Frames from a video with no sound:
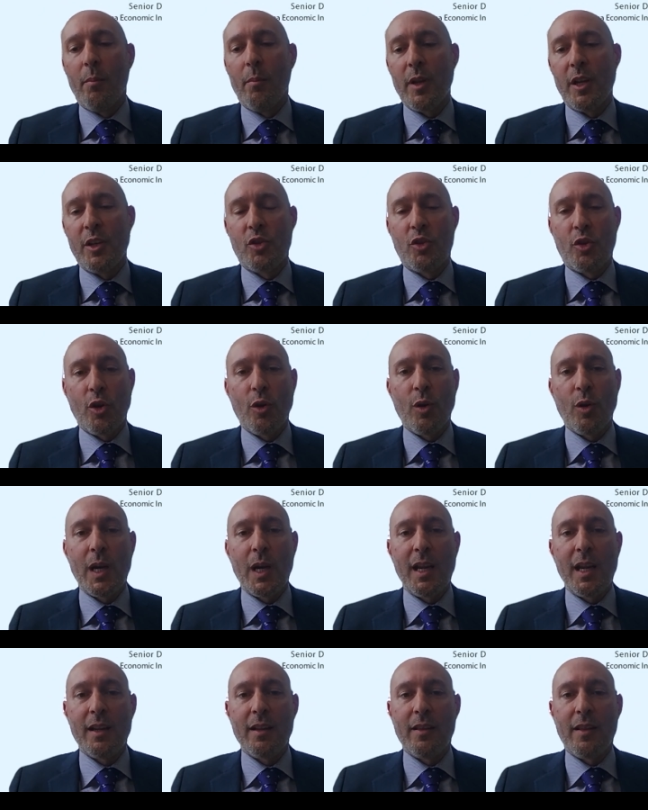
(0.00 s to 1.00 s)

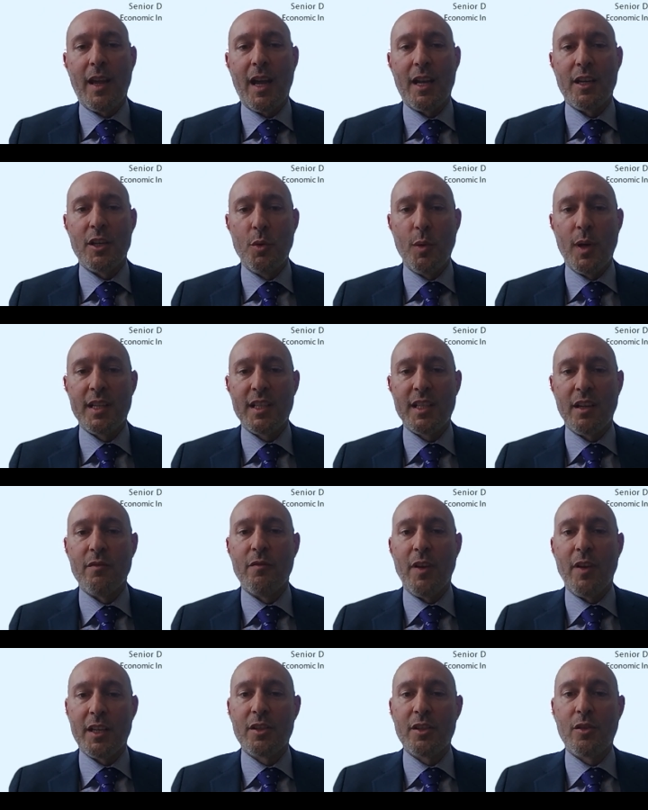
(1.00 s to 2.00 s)
ensuring that US
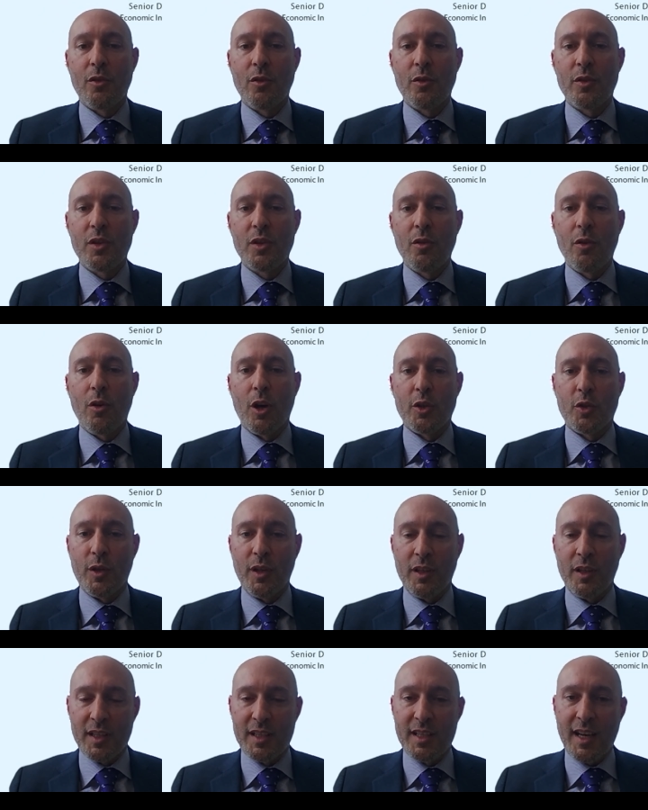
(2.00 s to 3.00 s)
investors are
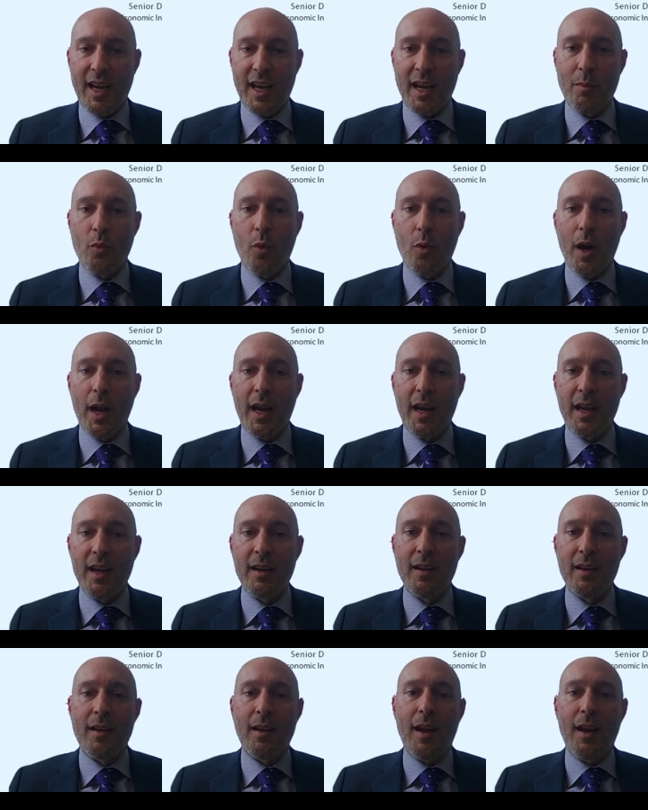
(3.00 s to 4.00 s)
treated the same way
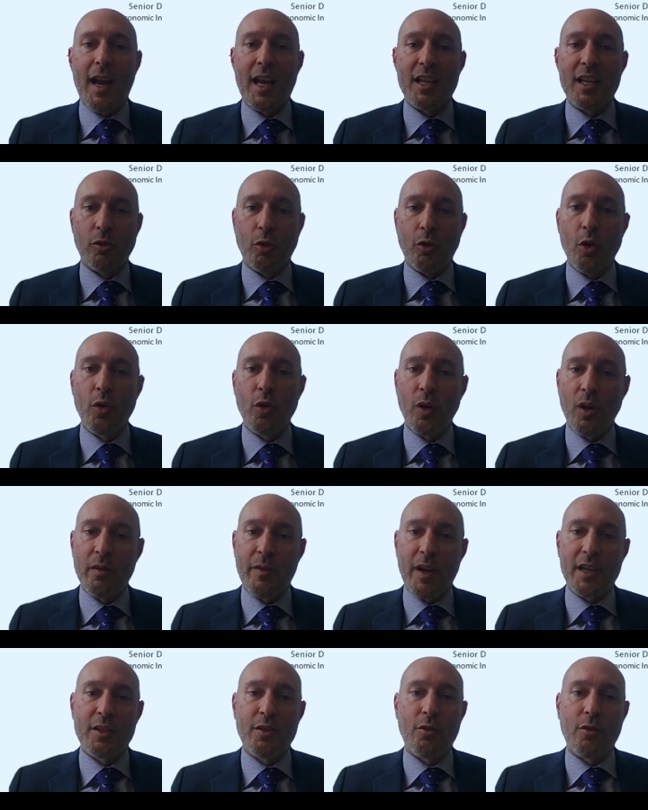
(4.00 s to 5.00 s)
as local
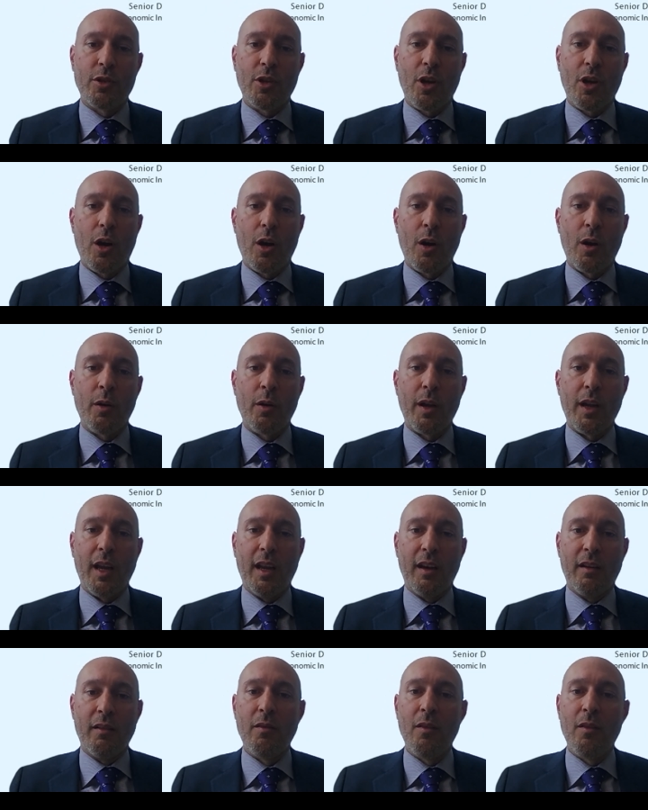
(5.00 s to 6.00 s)
investors are
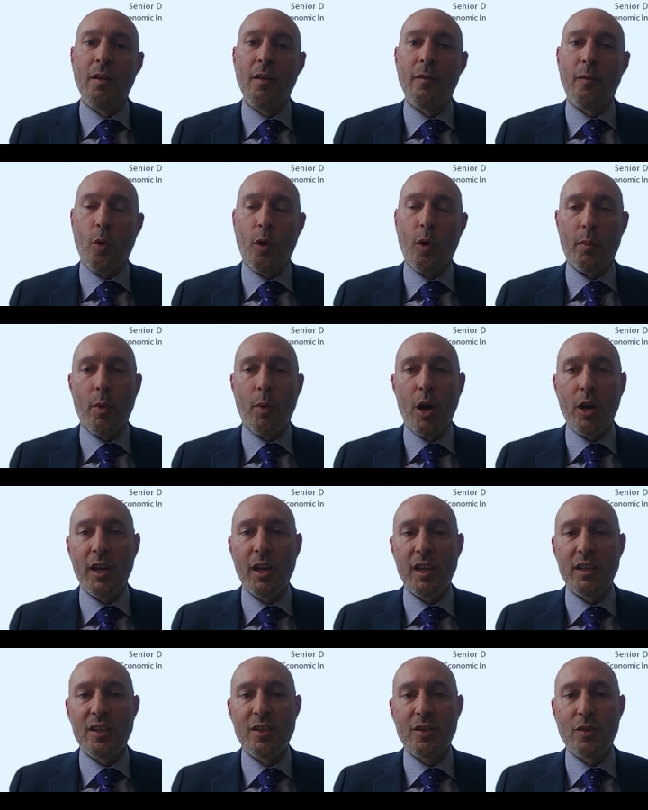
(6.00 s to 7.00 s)
in foreign
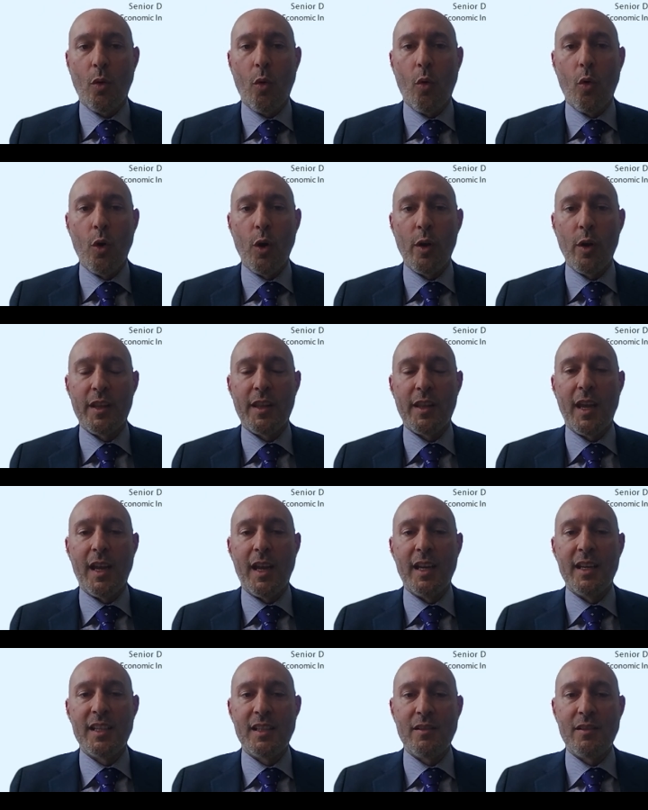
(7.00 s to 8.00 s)
markets, or that
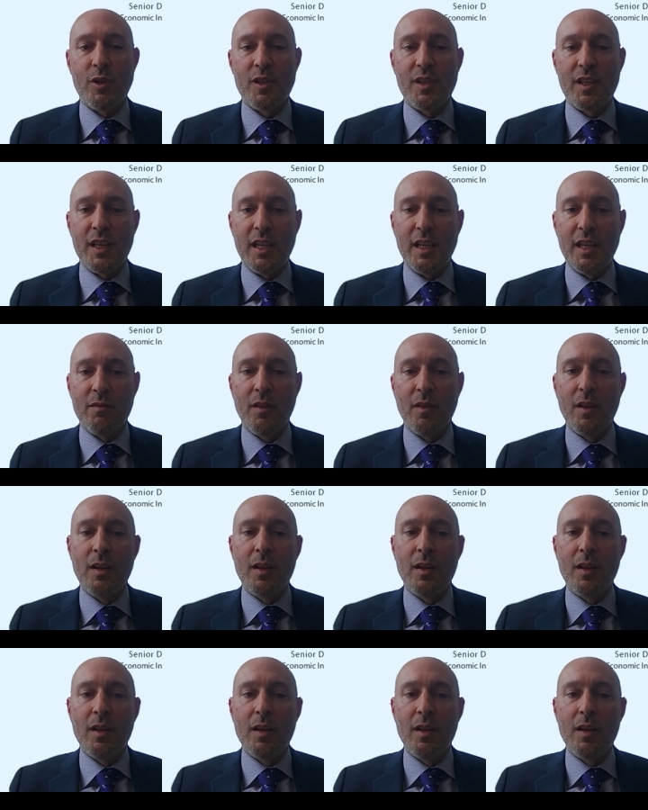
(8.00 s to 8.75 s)
they receive